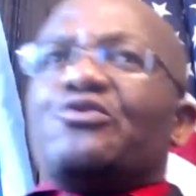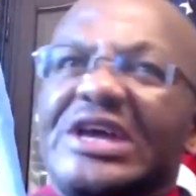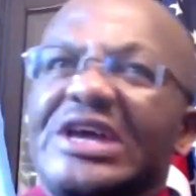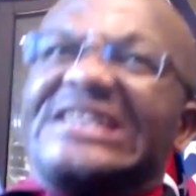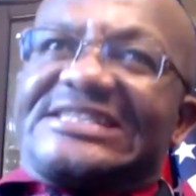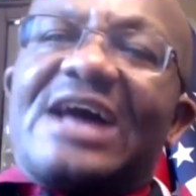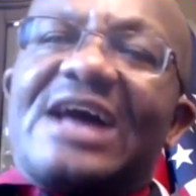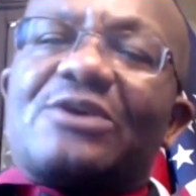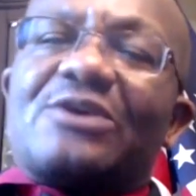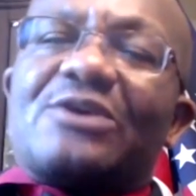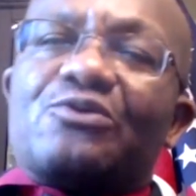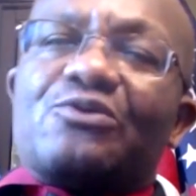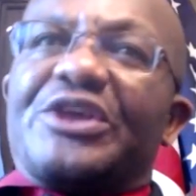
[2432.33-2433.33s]
that we
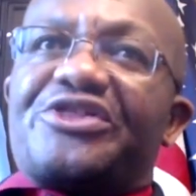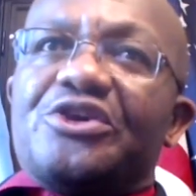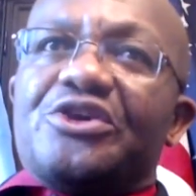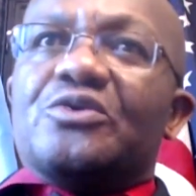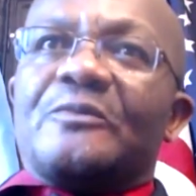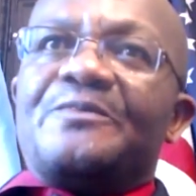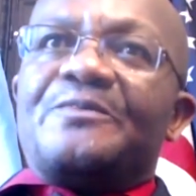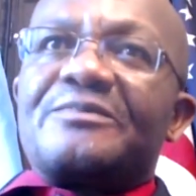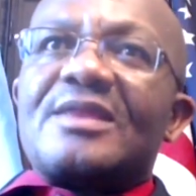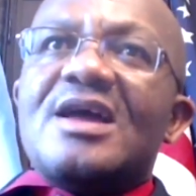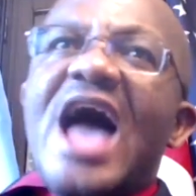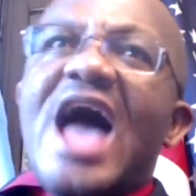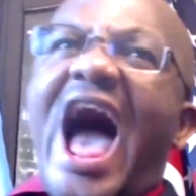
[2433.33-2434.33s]
stand with you.
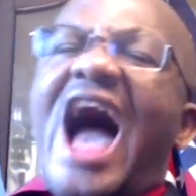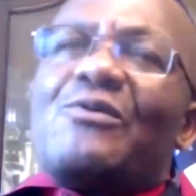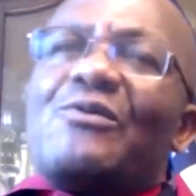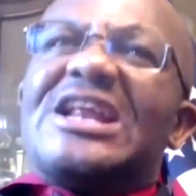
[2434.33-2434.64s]
I